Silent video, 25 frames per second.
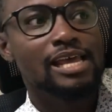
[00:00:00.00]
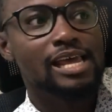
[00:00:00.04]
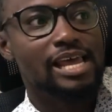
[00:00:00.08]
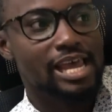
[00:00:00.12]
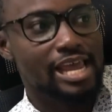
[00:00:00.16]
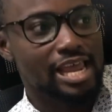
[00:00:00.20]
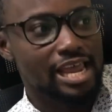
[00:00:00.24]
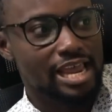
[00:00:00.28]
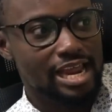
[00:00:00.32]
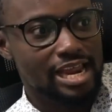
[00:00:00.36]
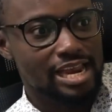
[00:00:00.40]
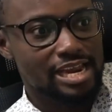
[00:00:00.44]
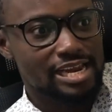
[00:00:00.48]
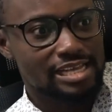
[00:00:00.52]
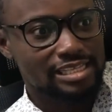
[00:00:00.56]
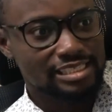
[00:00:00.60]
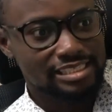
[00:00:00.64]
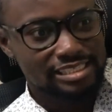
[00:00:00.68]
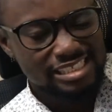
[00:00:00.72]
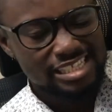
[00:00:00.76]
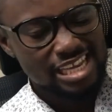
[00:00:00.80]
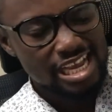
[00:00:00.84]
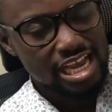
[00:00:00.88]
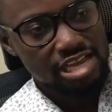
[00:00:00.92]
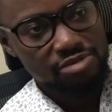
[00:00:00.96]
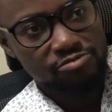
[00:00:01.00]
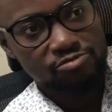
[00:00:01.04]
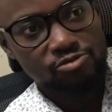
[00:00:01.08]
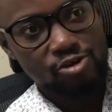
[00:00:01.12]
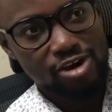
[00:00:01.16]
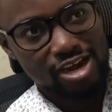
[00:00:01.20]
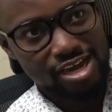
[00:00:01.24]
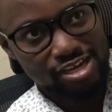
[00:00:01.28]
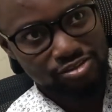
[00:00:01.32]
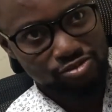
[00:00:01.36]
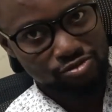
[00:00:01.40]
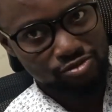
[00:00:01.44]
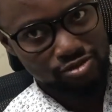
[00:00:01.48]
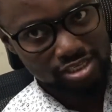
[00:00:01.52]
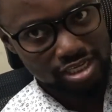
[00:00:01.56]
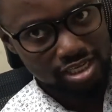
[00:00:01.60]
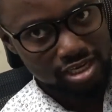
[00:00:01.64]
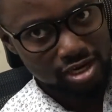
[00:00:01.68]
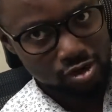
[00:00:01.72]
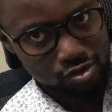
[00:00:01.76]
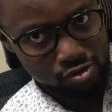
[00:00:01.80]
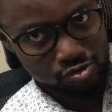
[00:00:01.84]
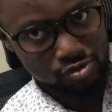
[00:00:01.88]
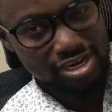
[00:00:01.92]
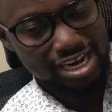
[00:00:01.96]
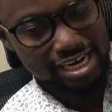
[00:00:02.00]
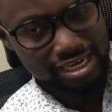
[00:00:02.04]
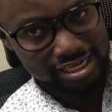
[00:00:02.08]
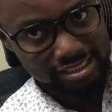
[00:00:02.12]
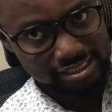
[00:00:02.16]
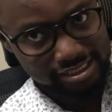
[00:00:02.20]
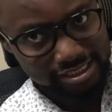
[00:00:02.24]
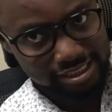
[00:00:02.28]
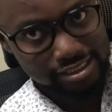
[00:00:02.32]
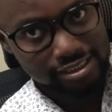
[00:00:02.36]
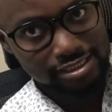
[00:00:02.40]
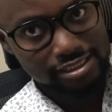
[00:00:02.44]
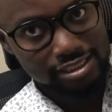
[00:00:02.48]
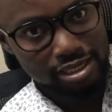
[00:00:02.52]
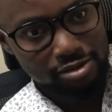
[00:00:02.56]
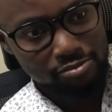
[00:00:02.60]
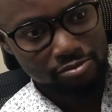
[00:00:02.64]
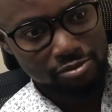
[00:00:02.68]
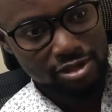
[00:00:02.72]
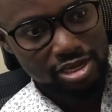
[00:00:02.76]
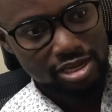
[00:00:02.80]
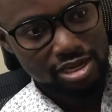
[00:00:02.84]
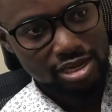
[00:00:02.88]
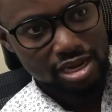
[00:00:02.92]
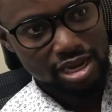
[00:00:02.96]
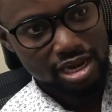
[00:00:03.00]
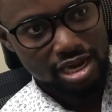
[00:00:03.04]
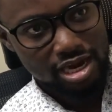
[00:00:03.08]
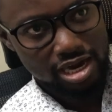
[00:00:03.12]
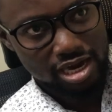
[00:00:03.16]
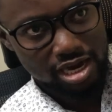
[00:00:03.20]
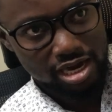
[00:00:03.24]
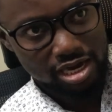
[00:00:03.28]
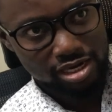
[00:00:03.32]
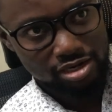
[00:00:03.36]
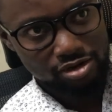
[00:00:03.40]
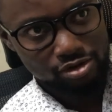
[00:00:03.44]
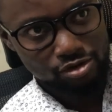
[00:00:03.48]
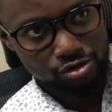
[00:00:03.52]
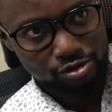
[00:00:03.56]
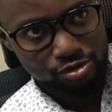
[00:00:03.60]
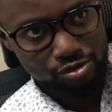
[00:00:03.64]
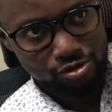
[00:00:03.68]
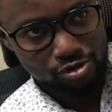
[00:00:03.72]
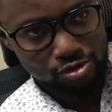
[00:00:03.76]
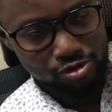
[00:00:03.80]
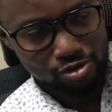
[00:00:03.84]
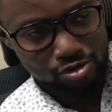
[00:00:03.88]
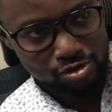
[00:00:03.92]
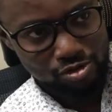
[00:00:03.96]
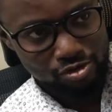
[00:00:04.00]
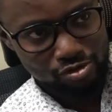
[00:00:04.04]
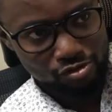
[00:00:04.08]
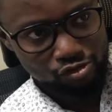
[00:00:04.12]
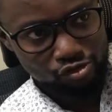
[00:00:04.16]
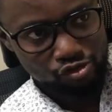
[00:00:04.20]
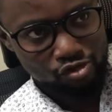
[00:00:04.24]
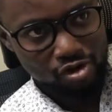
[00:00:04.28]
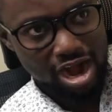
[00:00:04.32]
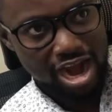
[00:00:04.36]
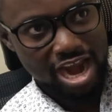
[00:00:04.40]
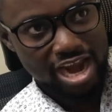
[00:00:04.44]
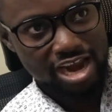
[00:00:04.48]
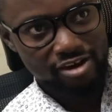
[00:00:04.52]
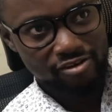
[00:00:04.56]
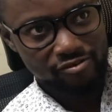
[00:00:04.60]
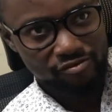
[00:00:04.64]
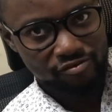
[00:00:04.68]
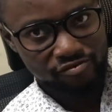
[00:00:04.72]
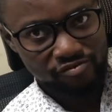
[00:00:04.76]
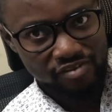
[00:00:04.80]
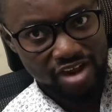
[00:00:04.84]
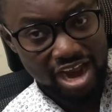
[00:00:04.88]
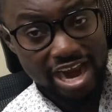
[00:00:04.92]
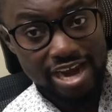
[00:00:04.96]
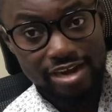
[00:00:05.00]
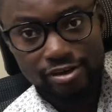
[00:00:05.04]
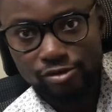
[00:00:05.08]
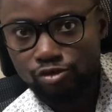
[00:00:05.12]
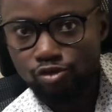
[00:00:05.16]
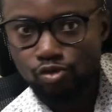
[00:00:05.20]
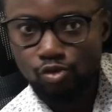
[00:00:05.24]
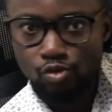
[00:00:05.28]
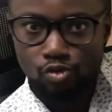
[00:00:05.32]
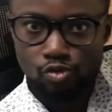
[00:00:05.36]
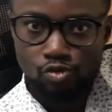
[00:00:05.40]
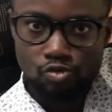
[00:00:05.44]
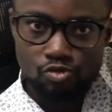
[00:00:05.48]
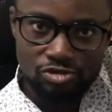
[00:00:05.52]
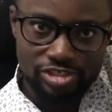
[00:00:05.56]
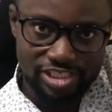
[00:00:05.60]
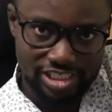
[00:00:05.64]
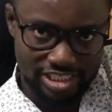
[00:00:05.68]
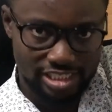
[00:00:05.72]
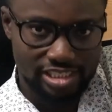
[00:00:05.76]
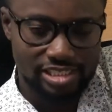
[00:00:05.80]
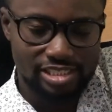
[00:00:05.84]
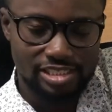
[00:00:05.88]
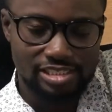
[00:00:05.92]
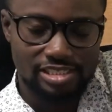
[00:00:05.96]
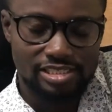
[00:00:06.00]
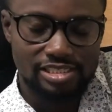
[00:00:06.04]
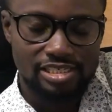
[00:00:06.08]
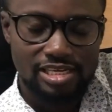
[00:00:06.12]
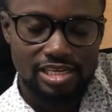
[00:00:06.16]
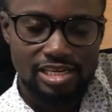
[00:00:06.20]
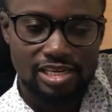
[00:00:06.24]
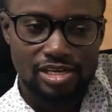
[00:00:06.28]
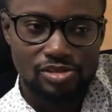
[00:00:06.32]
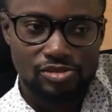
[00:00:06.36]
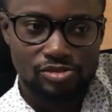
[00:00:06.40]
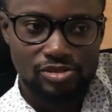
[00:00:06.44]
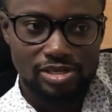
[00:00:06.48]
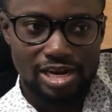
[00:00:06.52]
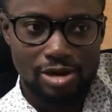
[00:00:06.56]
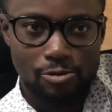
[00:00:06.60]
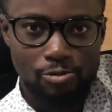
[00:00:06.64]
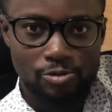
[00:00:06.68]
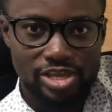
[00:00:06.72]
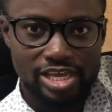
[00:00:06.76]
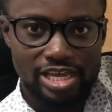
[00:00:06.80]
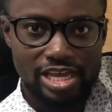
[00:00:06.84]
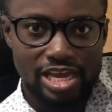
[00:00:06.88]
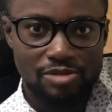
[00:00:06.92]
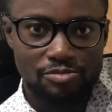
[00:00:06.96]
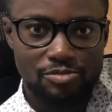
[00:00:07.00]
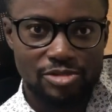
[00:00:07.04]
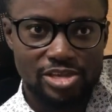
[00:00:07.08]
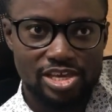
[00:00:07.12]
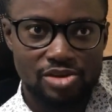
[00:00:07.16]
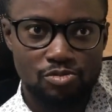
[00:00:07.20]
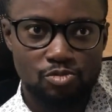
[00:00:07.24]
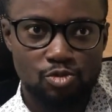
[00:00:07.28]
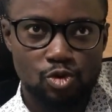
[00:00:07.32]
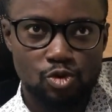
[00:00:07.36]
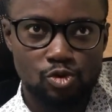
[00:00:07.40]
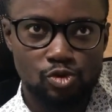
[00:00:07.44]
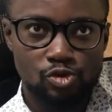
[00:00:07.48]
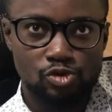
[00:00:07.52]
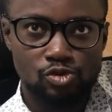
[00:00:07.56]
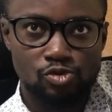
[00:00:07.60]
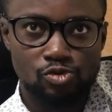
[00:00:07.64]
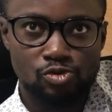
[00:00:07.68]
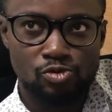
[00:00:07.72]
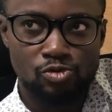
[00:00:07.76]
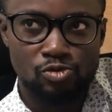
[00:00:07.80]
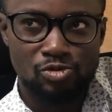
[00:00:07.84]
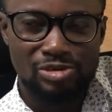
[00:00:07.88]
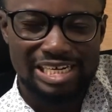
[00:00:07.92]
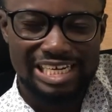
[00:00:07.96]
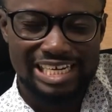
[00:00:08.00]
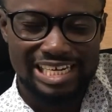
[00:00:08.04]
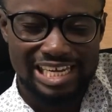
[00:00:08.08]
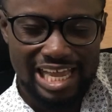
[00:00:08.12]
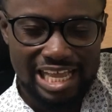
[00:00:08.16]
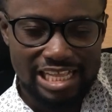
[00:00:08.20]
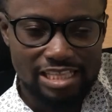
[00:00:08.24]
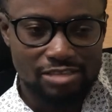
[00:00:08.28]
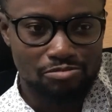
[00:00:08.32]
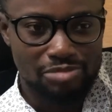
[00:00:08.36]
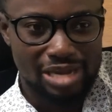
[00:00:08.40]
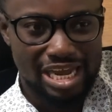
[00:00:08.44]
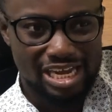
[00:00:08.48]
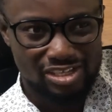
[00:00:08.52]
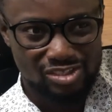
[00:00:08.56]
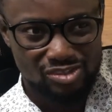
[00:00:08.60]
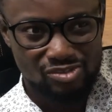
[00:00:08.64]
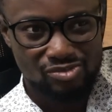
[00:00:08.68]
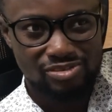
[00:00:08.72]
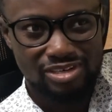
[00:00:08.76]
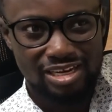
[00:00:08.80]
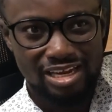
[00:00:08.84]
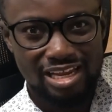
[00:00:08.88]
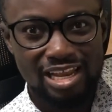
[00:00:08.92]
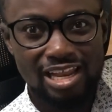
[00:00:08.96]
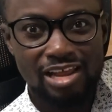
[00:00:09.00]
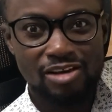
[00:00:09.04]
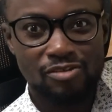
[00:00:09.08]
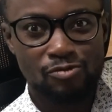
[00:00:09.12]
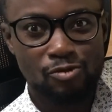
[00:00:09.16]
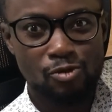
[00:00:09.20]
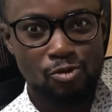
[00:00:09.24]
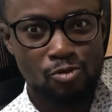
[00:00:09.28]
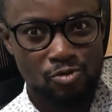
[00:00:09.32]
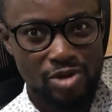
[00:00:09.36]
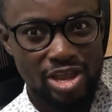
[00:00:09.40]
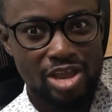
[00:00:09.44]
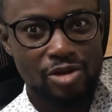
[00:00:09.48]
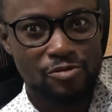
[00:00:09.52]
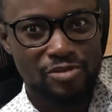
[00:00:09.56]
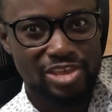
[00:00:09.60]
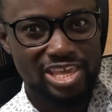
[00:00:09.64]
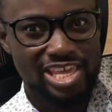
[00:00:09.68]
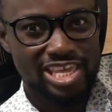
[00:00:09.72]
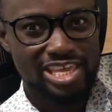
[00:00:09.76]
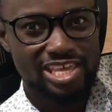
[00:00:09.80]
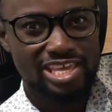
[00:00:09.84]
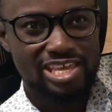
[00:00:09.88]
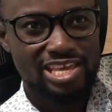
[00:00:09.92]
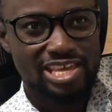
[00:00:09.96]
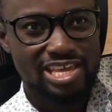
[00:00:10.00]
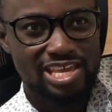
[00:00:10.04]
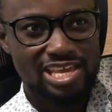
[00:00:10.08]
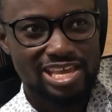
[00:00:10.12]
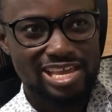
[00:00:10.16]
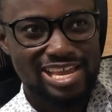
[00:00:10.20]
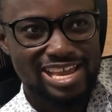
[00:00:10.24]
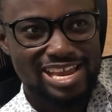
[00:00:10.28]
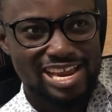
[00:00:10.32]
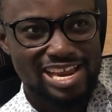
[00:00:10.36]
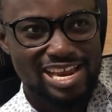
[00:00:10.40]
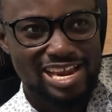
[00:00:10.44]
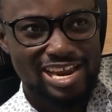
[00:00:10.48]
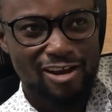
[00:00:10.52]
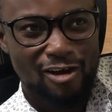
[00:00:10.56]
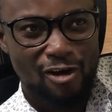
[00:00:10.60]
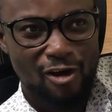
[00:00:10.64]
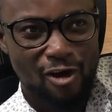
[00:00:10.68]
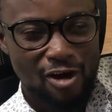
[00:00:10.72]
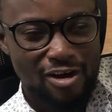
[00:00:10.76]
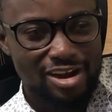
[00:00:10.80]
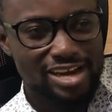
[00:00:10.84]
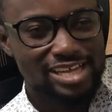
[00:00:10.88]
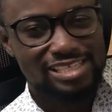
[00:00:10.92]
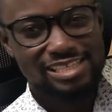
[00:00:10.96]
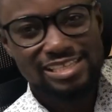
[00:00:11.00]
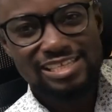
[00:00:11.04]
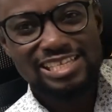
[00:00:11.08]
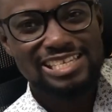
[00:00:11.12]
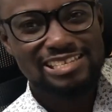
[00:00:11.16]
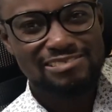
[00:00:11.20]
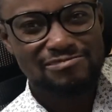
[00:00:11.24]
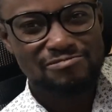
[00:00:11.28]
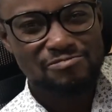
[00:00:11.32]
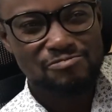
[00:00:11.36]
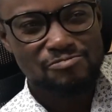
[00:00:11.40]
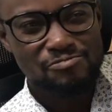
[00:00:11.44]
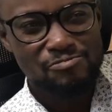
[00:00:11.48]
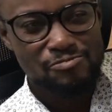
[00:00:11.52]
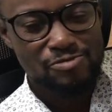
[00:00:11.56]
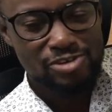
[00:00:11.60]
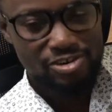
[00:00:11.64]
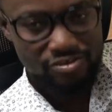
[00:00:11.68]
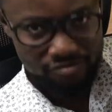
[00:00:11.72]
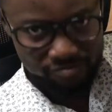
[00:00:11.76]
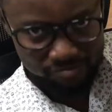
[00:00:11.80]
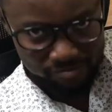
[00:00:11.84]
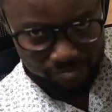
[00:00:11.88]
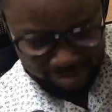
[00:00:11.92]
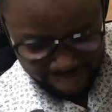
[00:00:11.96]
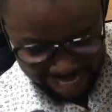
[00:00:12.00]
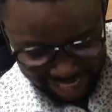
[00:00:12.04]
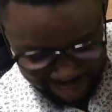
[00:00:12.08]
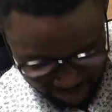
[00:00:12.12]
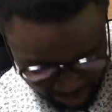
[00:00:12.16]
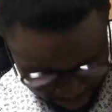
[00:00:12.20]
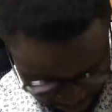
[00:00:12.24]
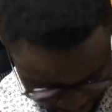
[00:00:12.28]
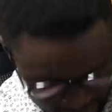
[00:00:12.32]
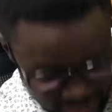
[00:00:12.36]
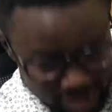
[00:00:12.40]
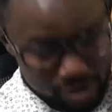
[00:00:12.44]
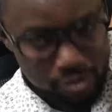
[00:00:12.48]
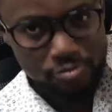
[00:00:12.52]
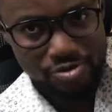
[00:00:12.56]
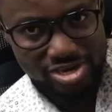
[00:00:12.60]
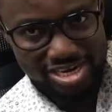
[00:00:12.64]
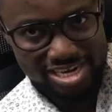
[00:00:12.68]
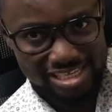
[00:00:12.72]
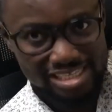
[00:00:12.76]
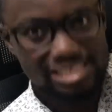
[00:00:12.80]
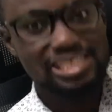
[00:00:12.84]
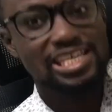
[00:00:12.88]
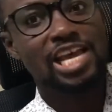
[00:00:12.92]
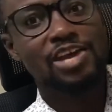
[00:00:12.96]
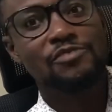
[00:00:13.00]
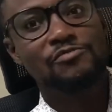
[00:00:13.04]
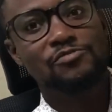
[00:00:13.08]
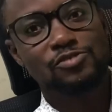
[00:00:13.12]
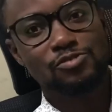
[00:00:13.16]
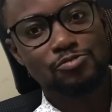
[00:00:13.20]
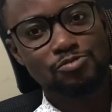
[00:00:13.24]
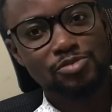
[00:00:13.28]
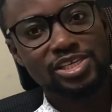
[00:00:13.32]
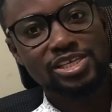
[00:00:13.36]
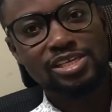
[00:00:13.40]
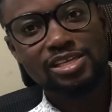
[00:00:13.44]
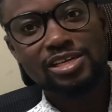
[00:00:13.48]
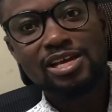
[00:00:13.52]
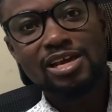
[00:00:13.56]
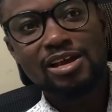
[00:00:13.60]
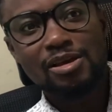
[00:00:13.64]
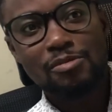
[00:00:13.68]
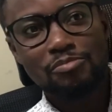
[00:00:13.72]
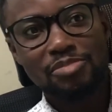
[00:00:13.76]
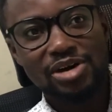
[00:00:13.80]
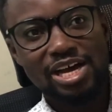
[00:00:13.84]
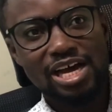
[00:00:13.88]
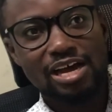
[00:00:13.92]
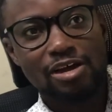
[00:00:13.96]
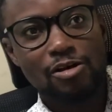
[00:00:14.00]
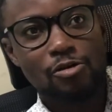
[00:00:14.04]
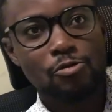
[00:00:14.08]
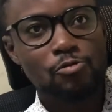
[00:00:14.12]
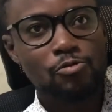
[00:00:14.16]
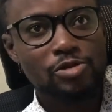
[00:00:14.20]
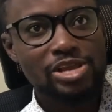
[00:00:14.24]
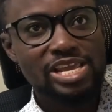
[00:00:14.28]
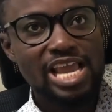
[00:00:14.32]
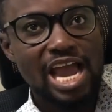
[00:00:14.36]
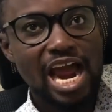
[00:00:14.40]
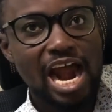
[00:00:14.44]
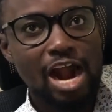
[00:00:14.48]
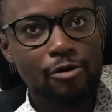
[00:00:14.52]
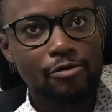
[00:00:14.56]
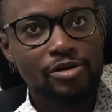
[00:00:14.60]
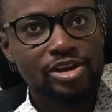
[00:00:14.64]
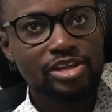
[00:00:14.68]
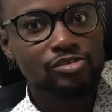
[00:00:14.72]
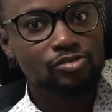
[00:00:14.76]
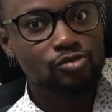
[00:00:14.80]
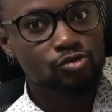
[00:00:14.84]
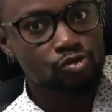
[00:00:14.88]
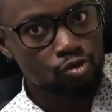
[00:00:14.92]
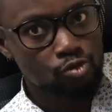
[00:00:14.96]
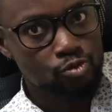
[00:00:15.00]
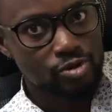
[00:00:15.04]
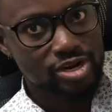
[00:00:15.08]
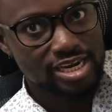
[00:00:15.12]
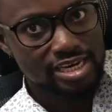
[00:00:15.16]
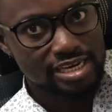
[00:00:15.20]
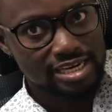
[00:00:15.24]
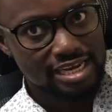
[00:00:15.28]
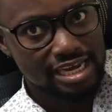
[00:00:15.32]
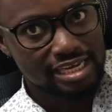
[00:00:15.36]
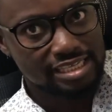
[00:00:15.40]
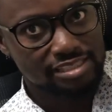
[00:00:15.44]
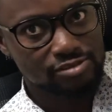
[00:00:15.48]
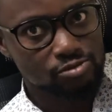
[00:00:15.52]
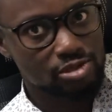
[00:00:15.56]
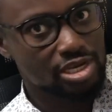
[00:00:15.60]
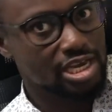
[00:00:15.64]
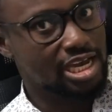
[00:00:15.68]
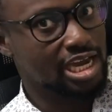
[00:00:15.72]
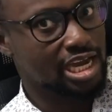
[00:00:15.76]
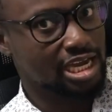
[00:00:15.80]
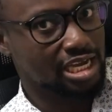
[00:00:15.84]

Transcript: and it's time for us to take a look at the system and try and find solutions so that we can be able to get back to the level where honestly we feel we deserve to be. But we aren't doing that. We